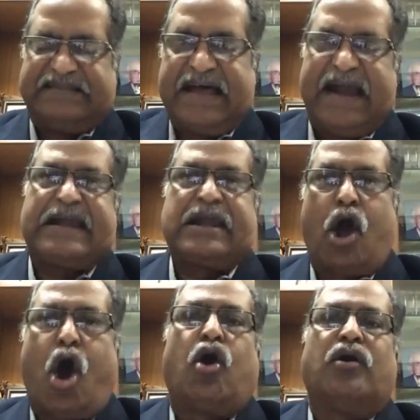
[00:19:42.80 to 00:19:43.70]
that
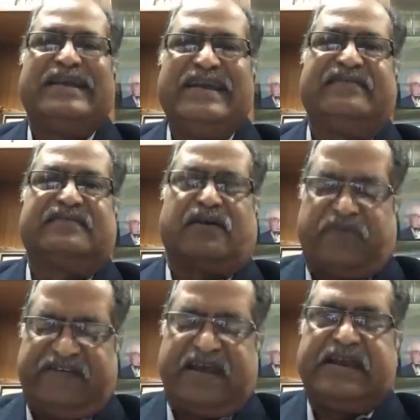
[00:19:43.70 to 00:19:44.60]
law is
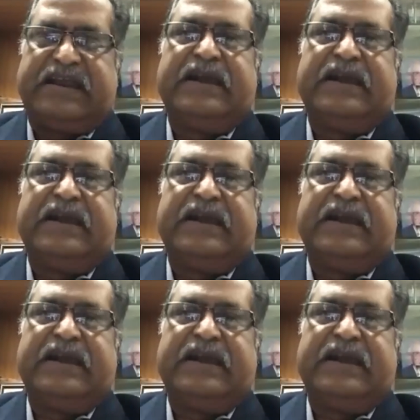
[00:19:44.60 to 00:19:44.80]
sufficient in